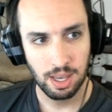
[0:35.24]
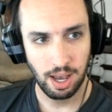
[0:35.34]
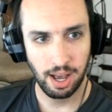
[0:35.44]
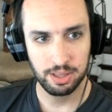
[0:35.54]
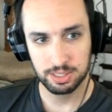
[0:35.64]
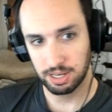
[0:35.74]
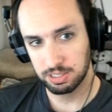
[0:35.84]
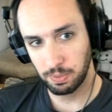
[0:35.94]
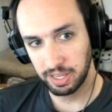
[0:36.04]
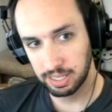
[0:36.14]
Uh, there's
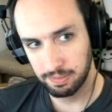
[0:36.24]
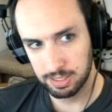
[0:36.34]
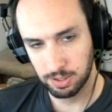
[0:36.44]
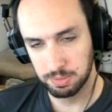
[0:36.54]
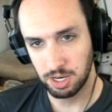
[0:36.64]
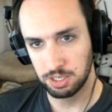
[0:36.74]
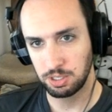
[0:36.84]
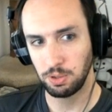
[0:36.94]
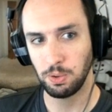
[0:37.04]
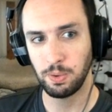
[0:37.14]
also a link in the video description
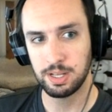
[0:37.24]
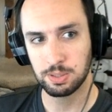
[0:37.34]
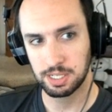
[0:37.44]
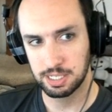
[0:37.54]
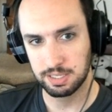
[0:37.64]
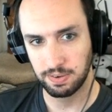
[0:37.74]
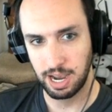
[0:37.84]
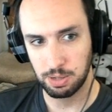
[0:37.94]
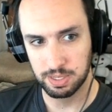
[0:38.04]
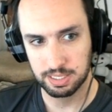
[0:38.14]
to instructions for
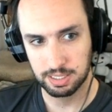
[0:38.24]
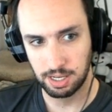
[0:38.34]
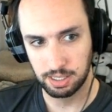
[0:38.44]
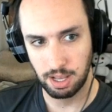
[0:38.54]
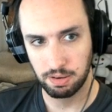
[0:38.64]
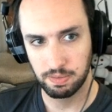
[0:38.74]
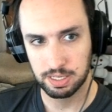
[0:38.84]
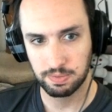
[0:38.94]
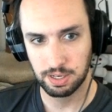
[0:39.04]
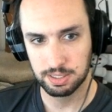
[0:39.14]
how to install all of
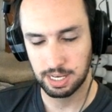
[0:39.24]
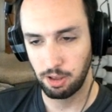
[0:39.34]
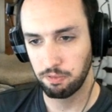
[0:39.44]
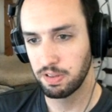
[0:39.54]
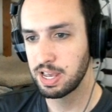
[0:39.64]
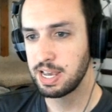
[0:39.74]
this for yourself,